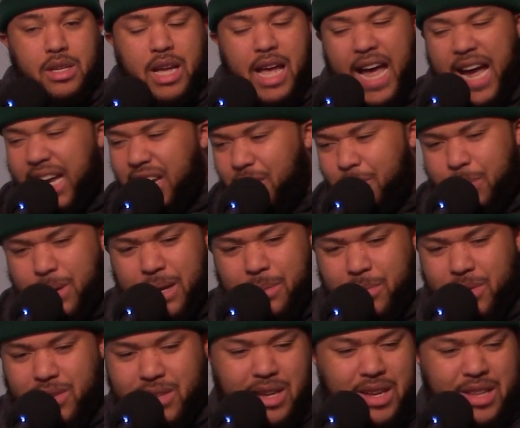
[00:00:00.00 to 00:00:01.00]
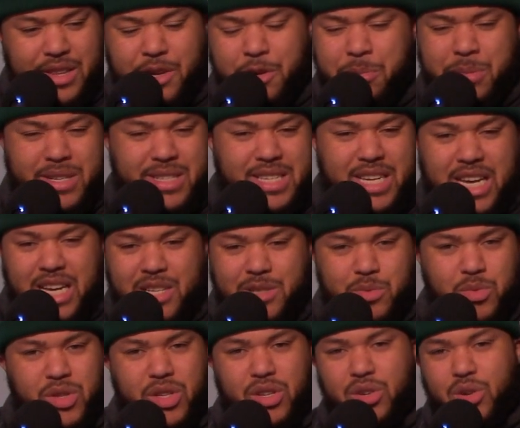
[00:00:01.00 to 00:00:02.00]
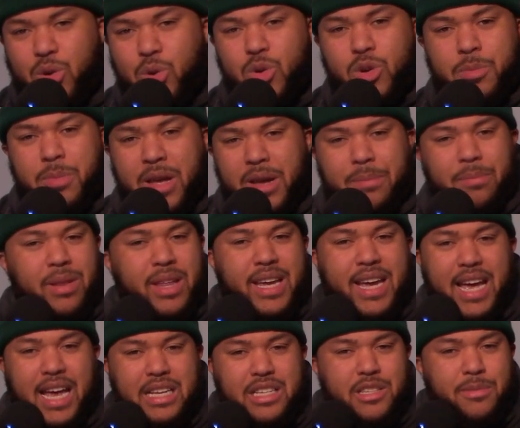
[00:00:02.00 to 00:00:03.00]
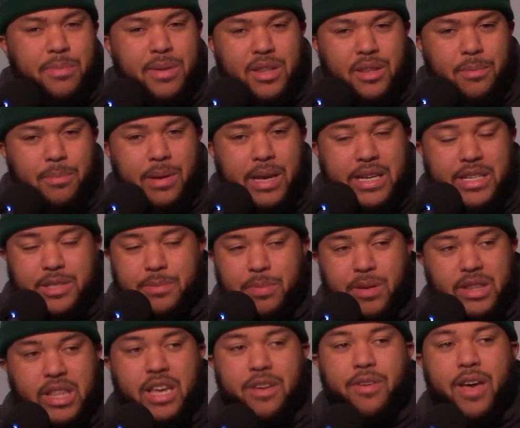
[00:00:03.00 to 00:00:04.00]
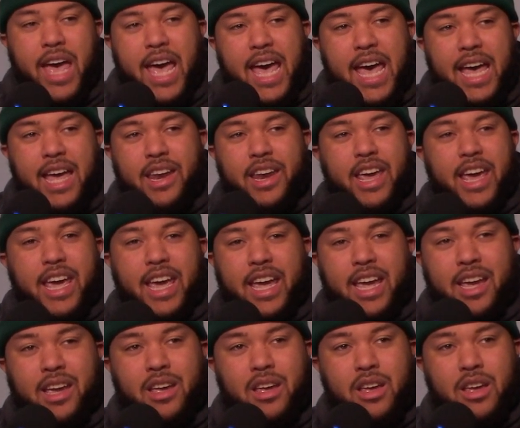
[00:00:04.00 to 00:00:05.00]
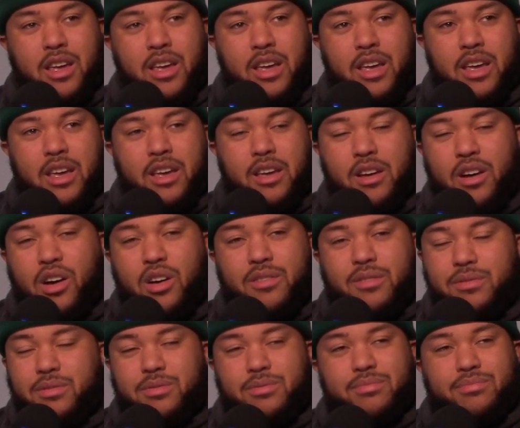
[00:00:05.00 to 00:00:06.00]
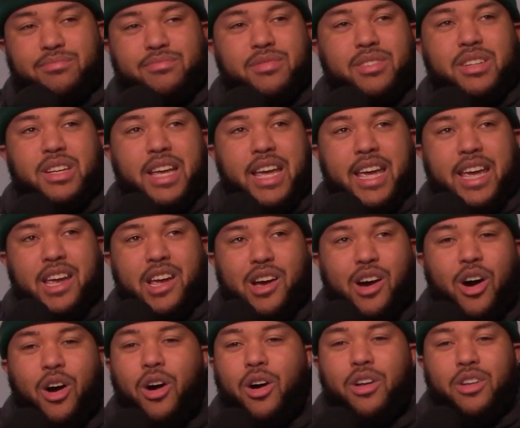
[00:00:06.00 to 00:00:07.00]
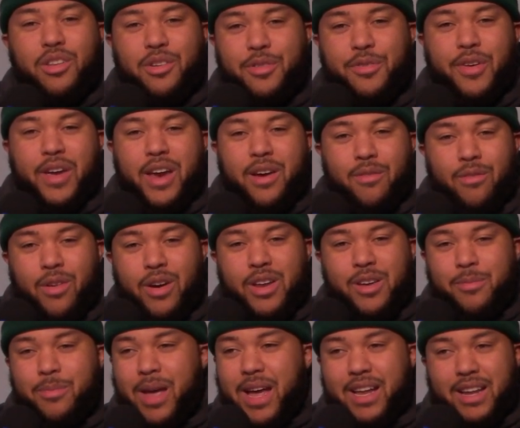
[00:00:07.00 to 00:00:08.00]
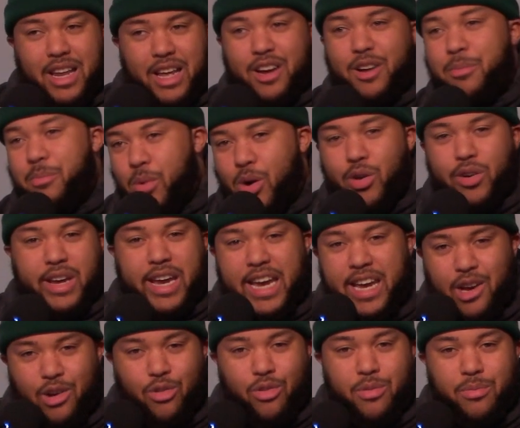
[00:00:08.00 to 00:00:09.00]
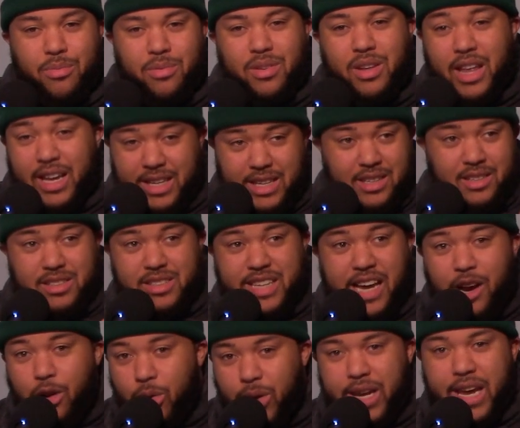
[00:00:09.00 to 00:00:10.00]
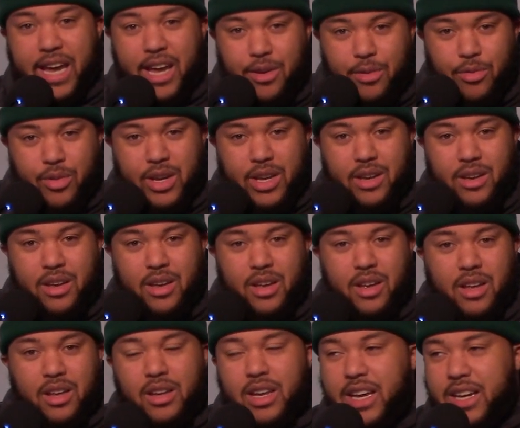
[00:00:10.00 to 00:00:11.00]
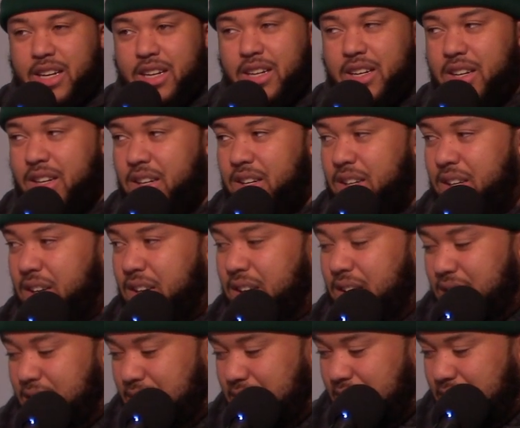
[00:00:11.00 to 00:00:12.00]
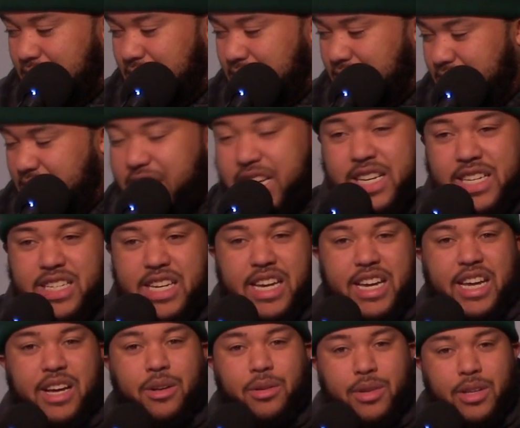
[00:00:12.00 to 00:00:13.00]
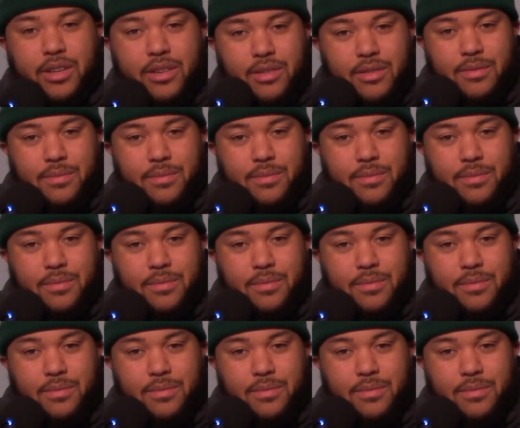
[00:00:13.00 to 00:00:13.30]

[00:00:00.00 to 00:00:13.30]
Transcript: Alabama, there have been times when their quarterback play hasn't been the best, but they've had a a Hall of Fame running back like a Mark Ingram, like a Derrick Henry, like a, a T J. Yeldon.